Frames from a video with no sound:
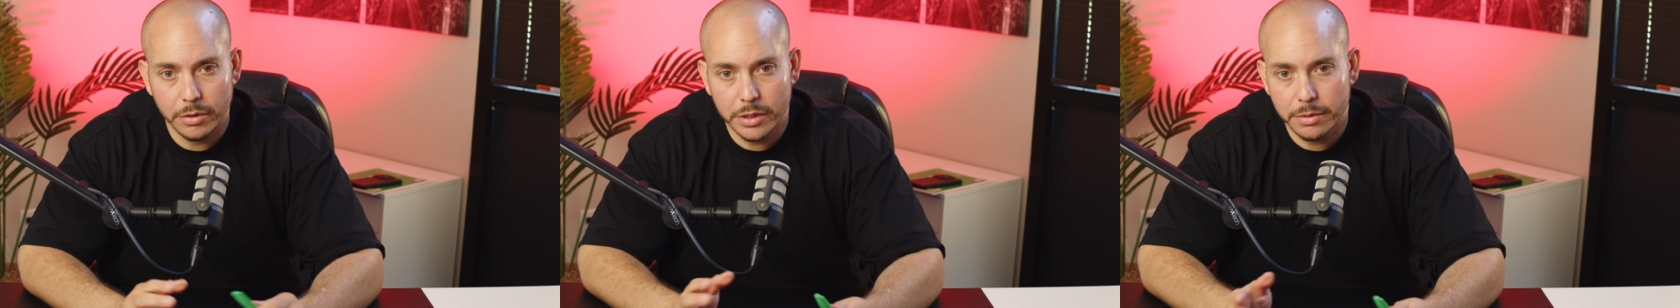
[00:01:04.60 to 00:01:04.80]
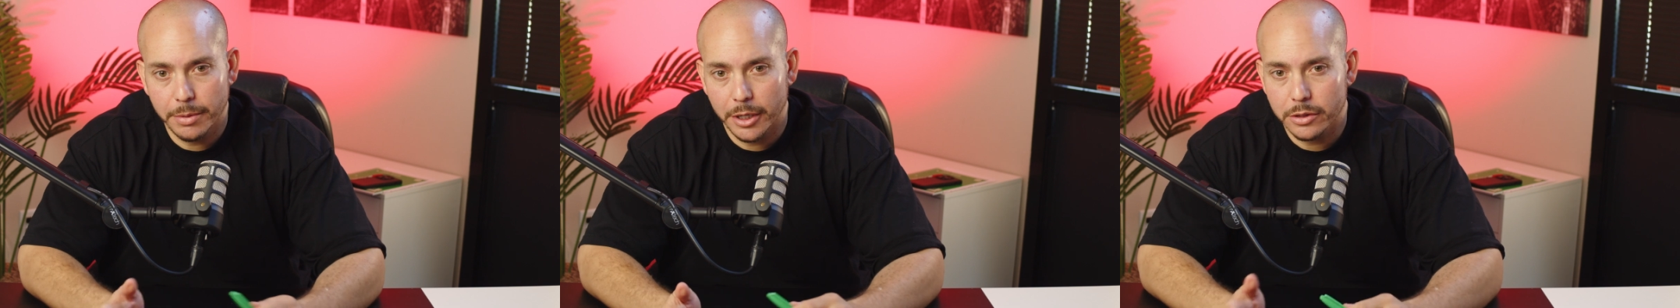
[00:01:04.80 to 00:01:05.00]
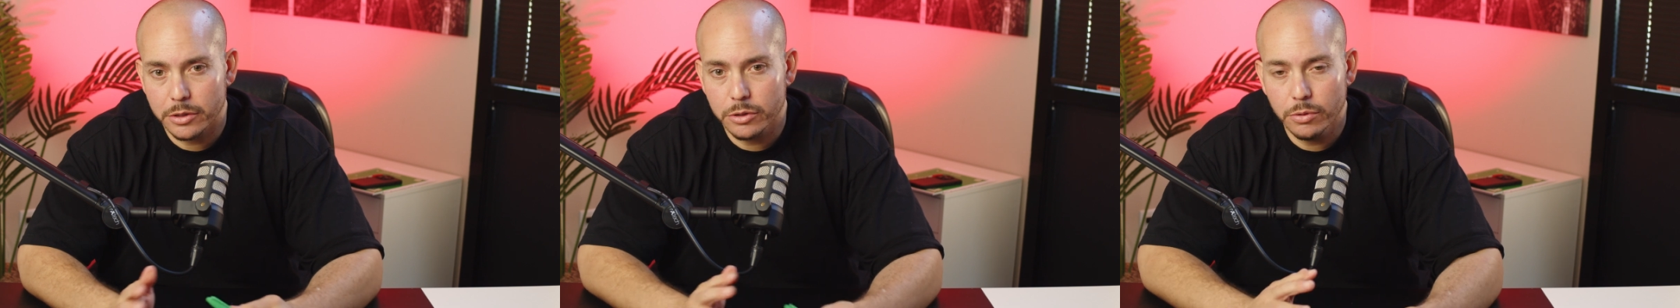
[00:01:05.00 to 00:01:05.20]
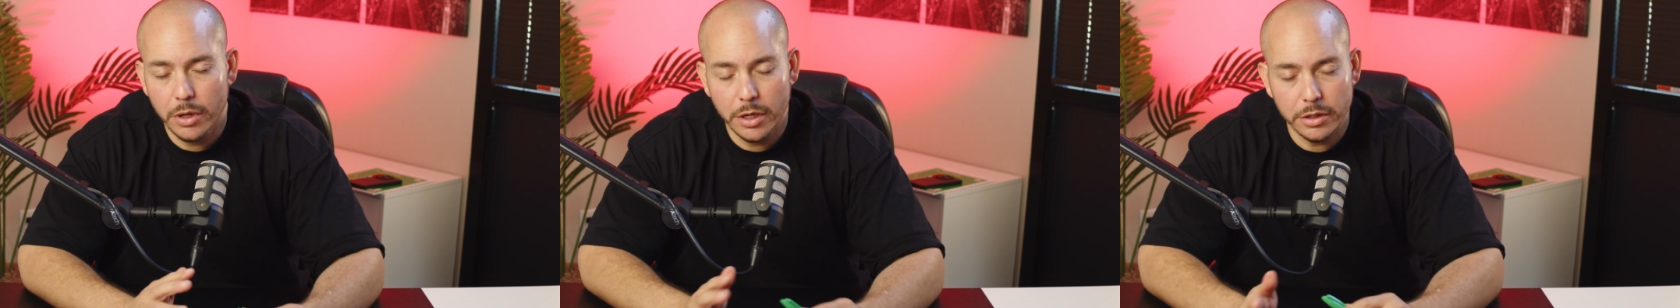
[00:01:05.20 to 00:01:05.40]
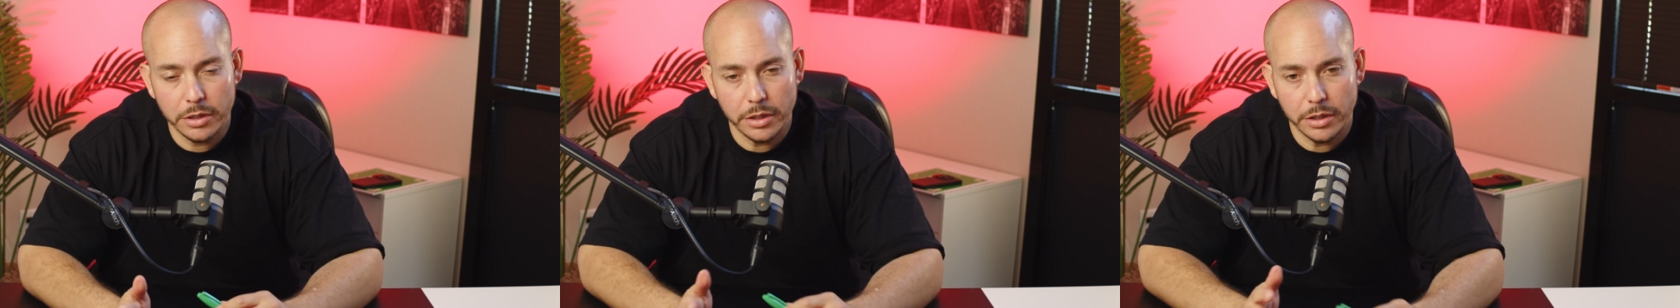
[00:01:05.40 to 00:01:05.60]
it's about
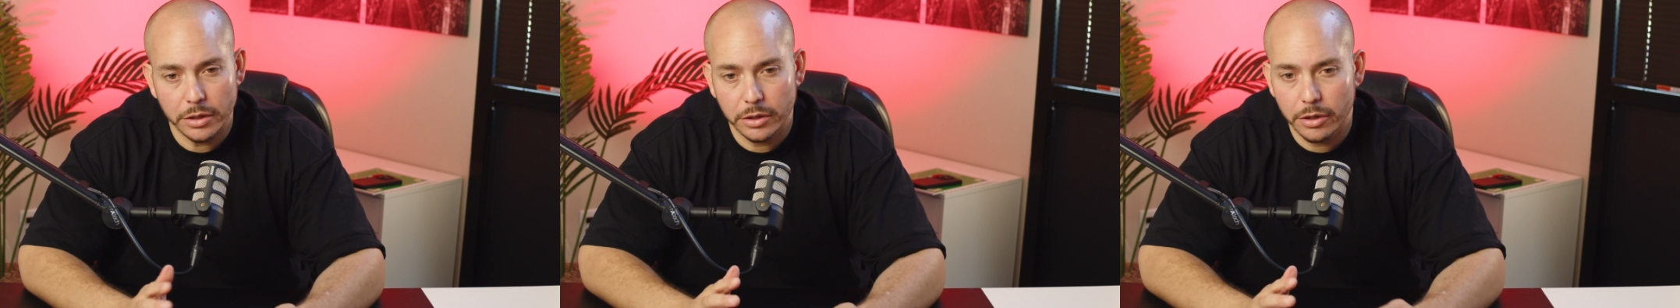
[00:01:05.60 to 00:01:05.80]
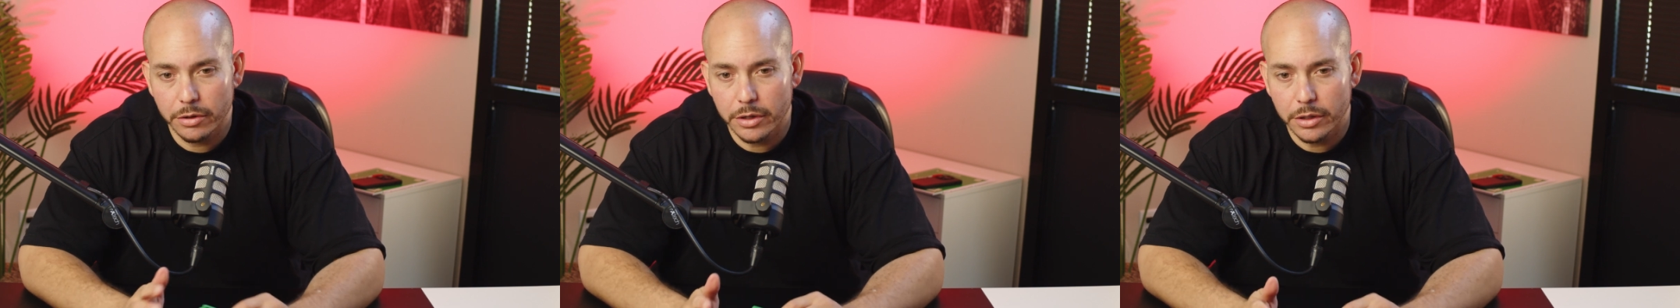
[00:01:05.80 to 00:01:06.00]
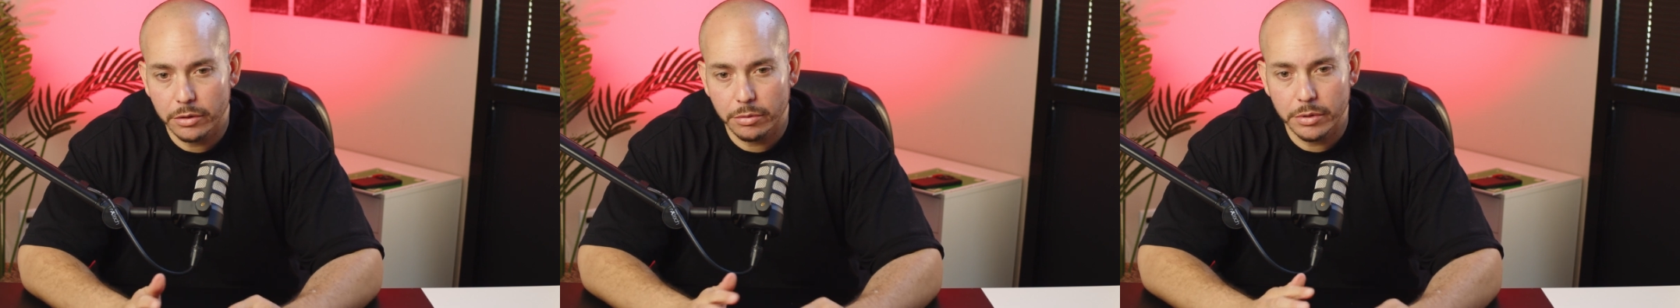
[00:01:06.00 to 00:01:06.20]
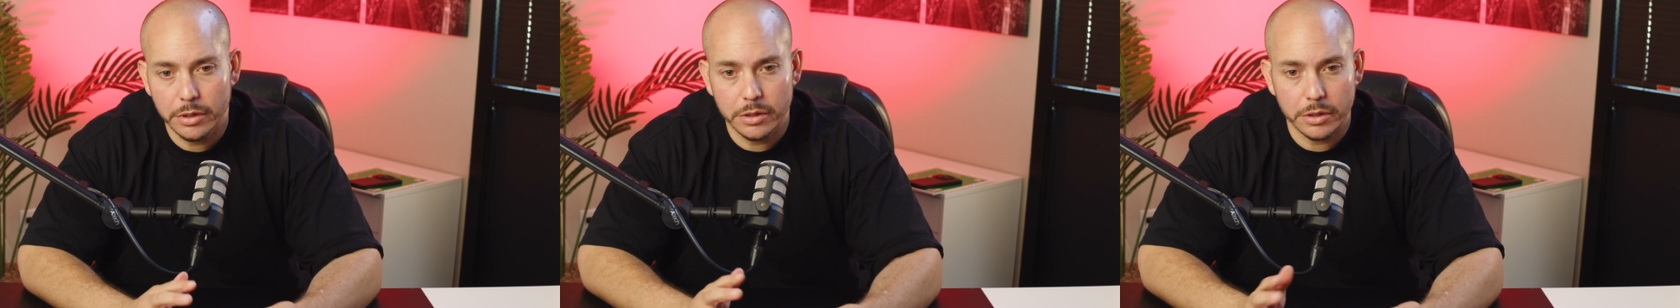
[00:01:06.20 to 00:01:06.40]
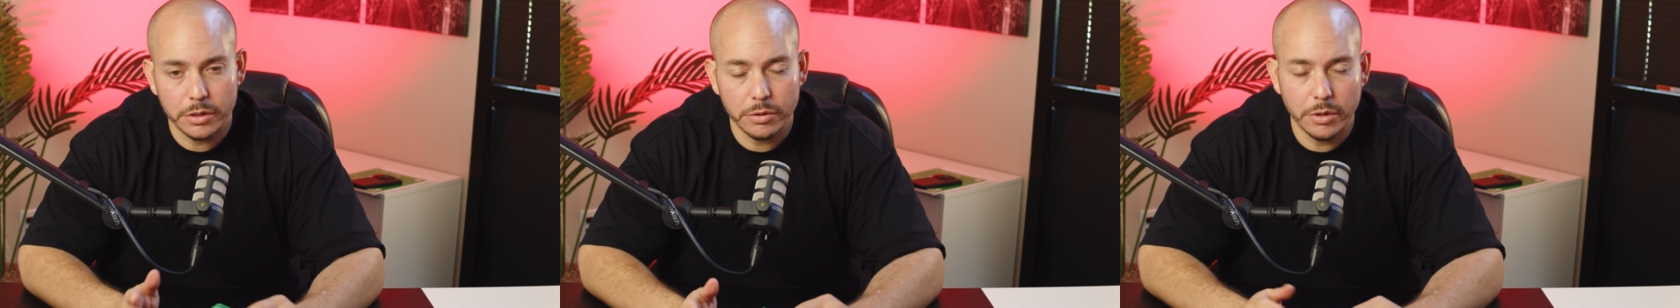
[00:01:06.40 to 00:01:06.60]
$233 to